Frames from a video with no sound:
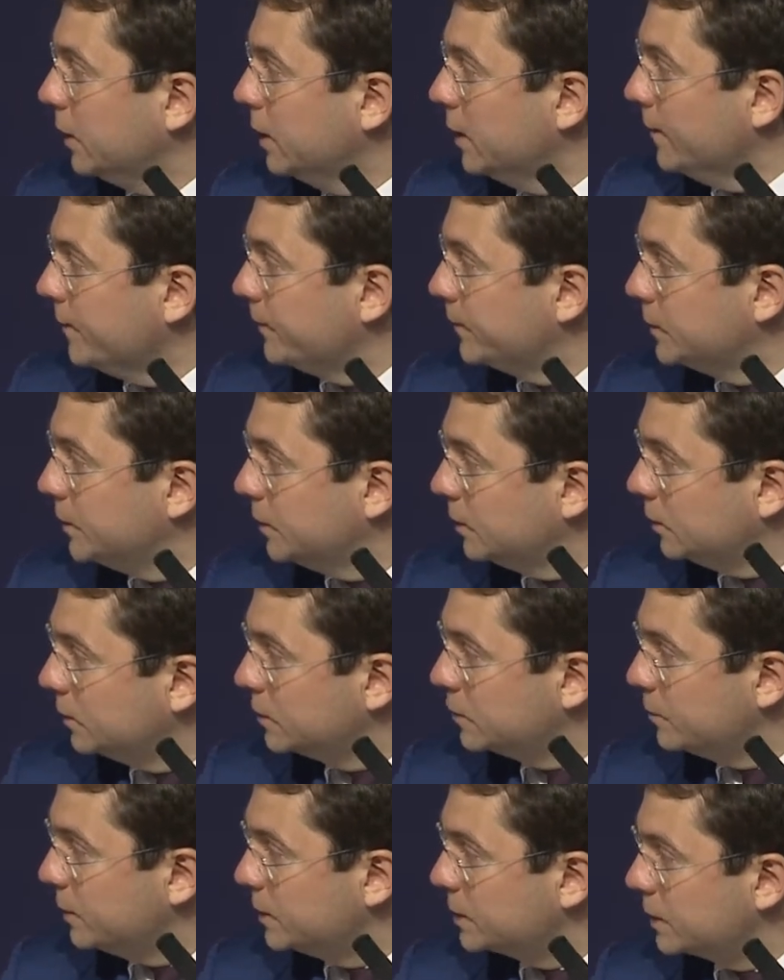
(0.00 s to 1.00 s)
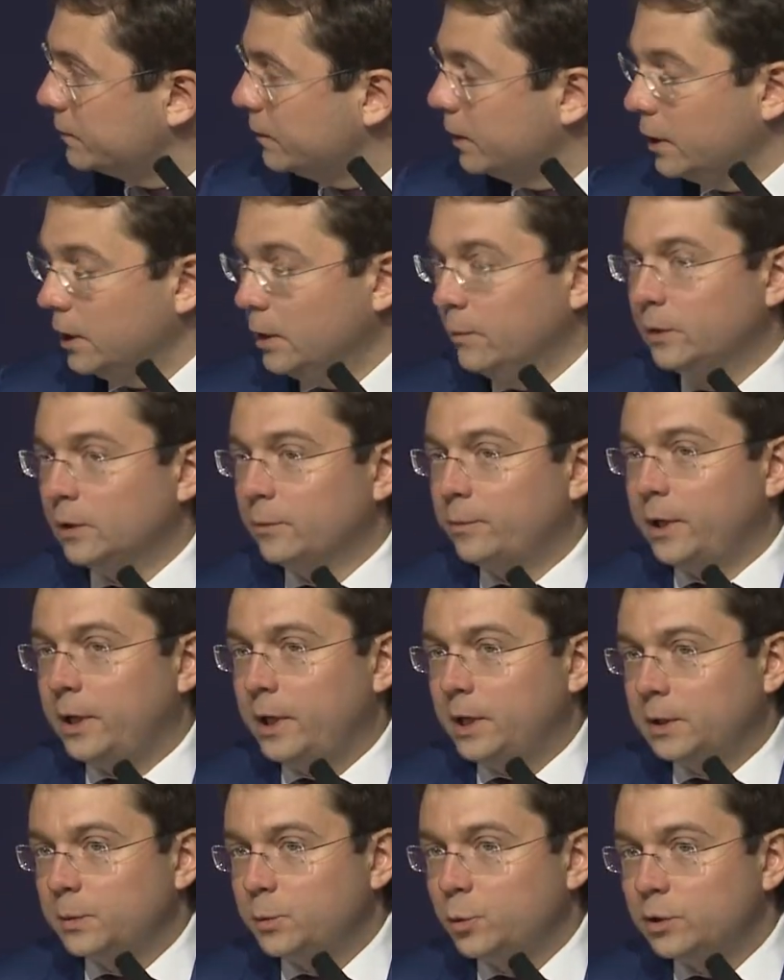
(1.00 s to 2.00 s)
moms with small
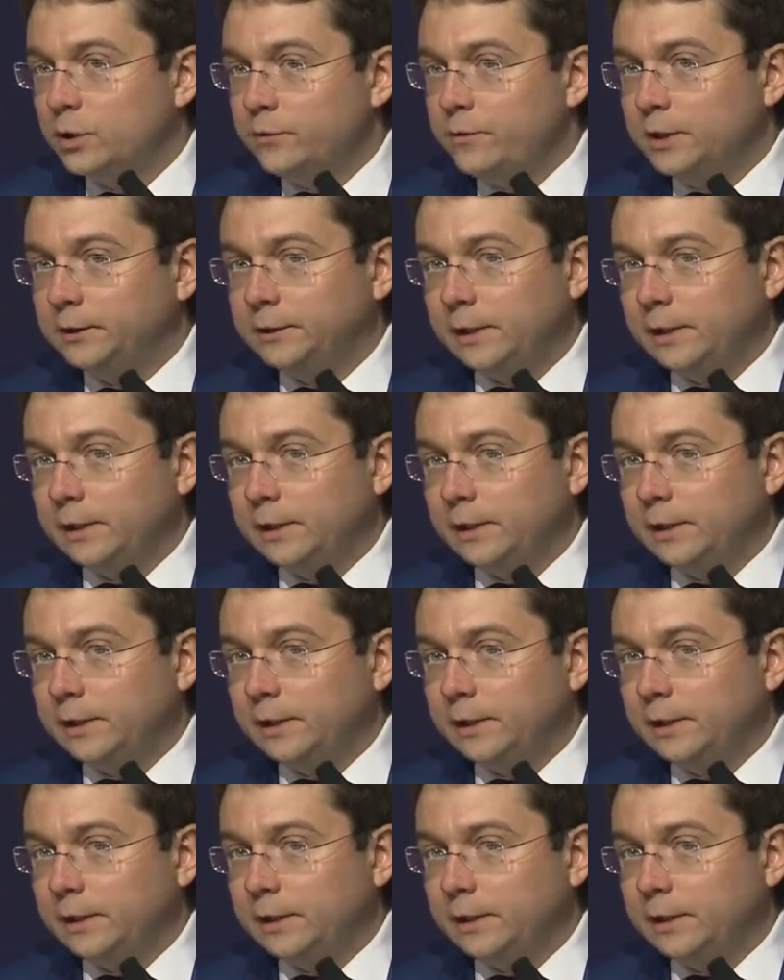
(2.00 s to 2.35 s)
kids, again,